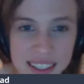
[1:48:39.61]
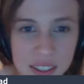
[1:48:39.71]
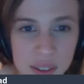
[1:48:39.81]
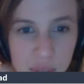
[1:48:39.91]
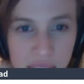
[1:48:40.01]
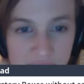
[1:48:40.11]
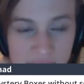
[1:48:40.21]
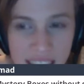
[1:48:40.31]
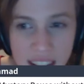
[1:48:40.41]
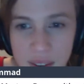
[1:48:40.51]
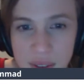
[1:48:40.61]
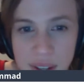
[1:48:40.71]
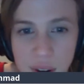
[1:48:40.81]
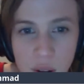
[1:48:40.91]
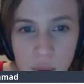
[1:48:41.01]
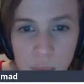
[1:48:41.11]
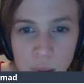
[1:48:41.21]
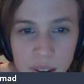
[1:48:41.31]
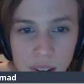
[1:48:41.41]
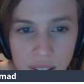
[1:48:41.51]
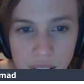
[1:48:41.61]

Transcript: to any of the characters at all, but